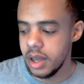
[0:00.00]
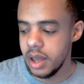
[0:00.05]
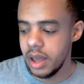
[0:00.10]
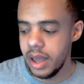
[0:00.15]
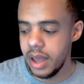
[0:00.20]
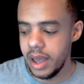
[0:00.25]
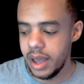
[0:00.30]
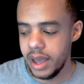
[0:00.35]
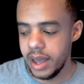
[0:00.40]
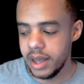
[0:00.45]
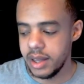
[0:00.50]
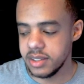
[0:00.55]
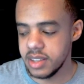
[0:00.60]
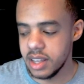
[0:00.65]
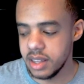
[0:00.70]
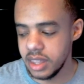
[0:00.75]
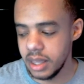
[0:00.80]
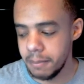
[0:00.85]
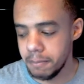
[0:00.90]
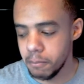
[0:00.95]
As I
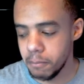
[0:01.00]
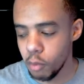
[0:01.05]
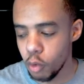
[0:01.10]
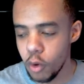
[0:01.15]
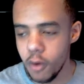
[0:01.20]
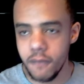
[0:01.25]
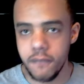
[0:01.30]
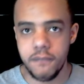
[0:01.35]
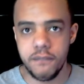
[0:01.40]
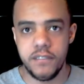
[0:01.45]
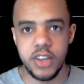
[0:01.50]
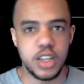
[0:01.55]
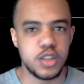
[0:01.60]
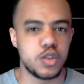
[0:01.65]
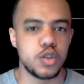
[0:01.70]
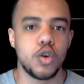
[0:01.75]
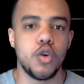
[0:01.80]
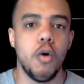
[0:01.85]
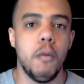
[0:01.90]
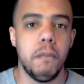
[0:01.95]
think more
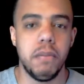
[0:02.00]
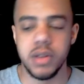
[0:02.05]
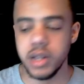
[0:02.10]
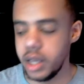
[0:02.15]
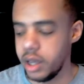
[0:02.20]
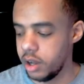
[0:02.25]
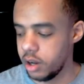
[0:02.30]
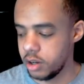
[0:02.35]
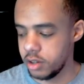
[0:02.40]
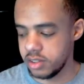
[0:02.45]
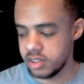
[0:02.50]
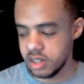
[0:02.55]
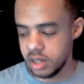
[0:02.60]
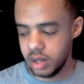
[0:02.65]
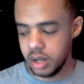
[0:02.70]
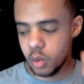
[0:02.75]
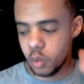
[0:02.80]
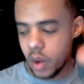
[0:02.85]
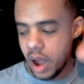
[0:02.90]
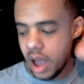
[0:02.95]
physical players
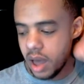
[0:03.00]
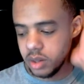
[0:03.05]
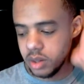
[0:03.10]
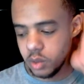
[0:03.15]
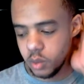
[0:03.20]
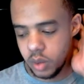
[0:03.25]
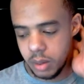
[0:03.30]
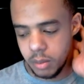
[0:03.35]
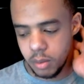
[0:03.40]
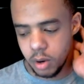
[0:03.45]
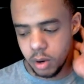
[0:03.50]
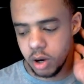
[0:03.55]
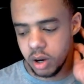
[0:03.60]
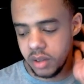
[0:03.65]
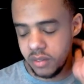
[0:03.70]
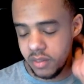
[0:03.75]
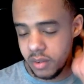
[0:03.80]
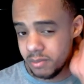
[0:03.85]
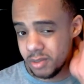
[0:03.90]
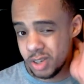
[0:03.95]
around the rim, or
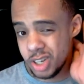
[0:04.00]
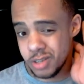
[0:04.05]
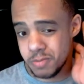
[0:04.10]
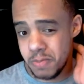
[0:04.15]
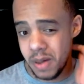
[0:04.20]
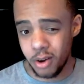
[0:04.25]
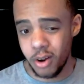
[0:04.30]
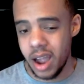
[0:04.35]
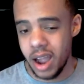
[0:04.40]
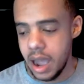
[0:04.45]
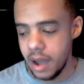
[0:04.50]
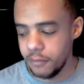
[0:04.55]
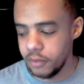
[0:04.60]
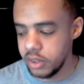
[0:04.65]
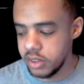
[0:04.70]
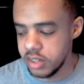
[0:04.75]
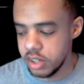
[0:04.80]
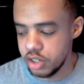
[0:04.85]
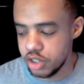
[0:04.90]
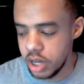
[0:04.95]
even just better
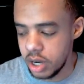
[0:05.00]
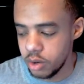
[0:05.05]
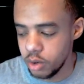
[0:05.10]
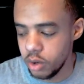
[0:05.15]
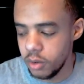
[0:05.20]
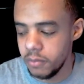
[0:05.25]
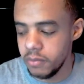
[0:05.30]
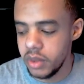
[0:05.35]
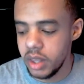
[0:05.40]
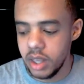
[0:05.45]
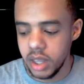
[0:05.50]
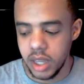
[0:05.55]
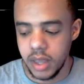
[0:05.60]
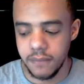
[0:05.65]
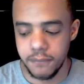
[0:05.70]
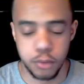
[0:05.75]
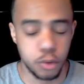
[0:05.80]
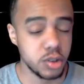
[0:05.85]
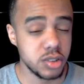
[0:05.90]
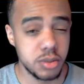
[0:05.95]
athletes in general, can
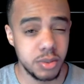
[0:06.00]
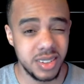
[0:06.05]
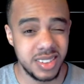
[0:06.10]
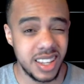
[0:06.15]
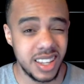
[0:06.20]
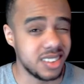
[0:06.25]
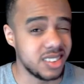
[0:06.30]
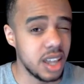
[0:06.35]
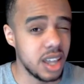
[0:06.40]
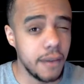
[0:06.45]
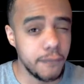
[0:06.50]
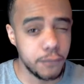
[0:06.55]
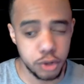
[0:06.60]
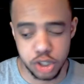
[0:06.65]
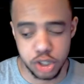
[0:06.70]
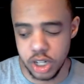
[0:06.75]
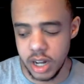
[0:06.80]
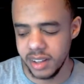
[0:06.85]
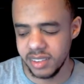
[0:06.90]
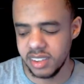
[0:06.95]
force him to take tougher
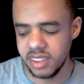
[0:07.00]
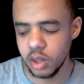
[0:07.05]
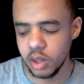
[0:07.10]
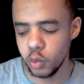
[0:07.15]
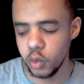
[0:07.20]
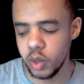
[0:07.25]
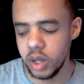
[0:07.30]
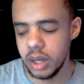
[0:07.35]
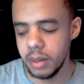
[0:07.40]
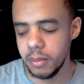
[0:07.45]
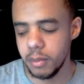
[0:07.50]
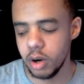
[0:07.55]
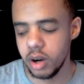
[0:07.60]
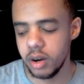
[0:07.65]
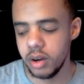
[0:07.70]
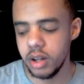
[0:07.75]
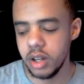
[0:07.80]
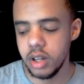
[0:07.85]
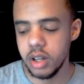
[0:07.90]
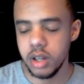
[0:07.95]
shots at the rim,
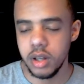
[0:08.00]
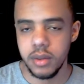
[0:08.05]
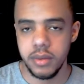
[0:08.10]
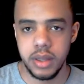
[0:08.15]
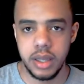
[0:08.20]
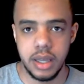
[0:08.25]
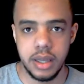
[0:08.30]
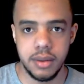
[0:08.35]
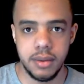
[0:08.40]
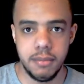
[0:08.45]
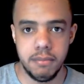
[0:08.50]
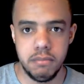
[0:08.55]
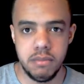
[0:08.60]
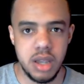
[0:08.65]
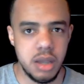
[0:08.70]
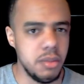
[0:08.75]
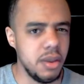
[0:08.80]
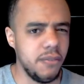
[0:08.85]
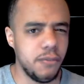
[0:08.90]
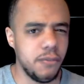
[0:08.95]
or
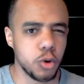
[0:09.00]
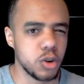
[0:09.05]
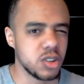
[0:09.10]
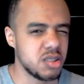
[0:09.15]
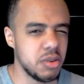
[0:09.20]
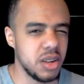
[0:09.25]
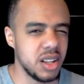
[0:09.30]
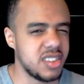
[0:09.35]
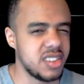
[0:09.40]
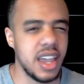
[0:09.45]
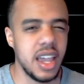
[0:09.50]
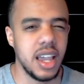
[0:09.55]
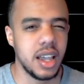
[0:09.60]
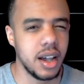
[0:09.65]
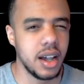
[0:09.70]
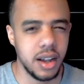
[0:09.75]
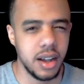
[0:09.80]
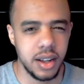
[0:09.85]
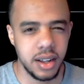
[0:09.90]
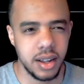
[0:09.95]
maybe force him to take
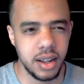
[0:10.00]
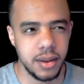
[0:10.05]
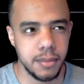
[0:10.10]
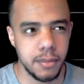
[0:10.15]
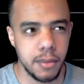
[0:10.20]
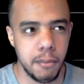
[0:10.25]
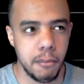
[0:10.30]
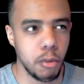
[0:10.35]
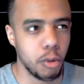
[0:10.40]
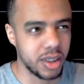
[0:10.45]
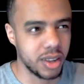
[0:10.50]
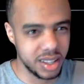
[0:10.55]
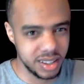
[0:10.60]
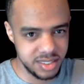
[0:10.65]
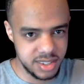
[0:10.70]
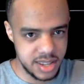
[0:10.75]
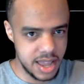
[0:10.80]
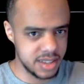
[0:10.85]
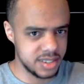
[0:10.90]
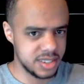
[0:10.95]
a more
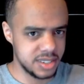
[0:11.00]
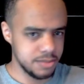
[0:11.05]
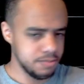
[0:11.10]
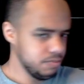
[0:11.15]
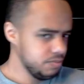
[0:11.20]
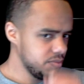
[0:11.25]
contested